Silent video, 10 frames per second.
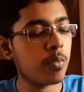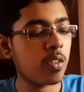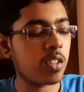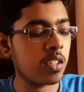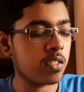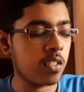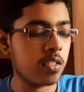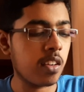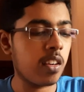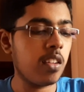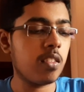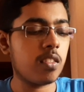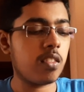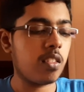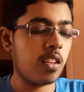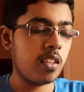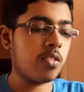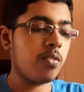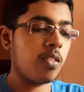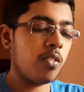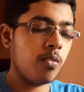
more things inside it. The next one,